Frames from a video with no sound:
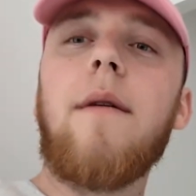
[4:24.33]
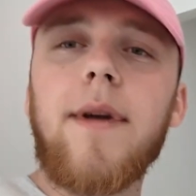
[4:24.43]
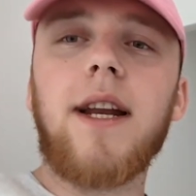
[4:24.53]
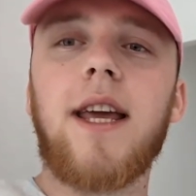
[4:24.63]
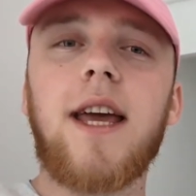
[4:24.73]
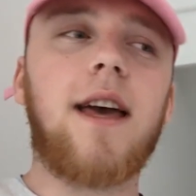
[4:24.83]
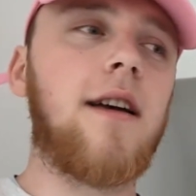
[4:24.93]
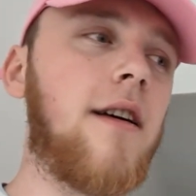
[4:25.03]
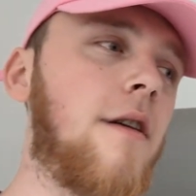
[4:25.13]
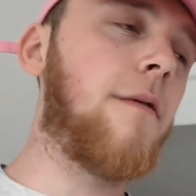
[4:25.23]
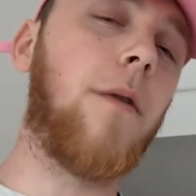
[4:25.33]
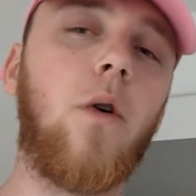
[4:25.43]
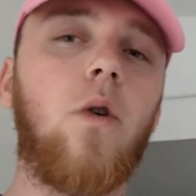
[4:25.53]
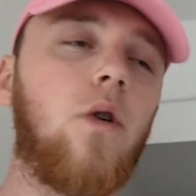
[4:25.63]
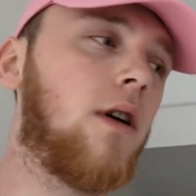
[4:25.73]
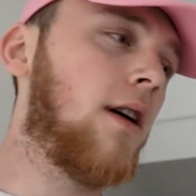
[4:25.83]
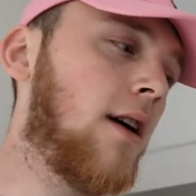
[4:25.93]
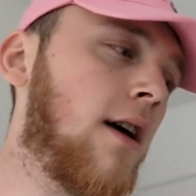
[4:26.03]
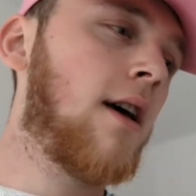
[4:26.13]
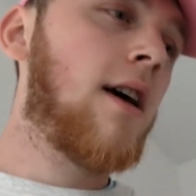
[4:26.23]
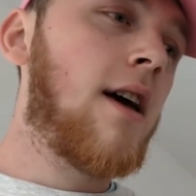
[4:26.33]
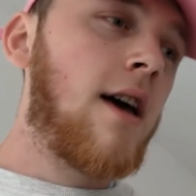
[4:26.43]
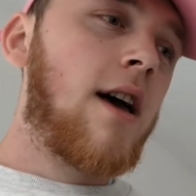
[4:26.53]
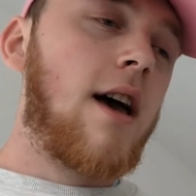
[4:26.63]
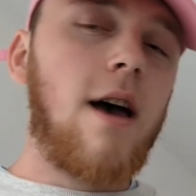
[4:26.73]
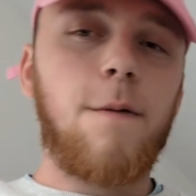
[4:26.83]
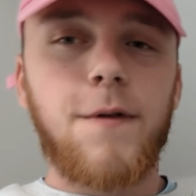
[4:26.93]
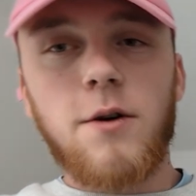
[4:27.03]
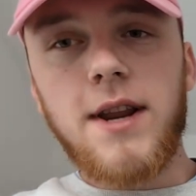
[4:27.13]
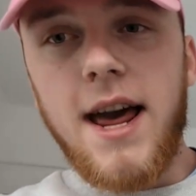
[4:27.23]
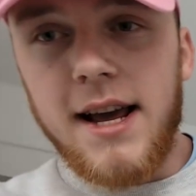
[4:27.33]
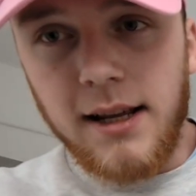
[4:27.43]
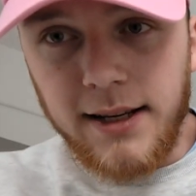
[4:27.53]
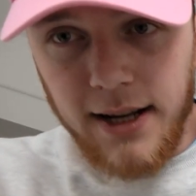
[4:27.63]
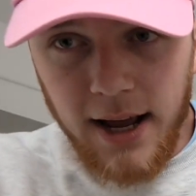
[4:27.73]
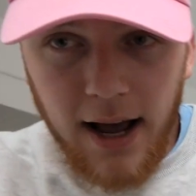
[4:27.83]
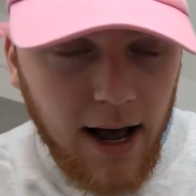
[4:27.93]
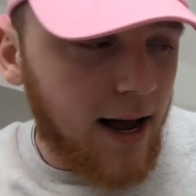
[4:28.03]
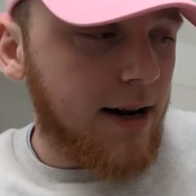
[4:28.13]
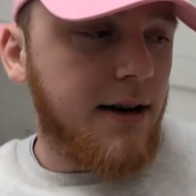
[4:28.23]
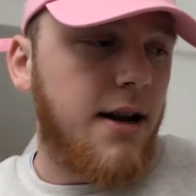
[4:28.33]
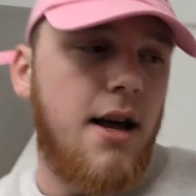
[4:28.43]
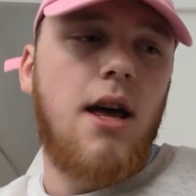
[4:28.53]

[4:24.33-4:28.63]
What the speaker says: I'm in here for a few days and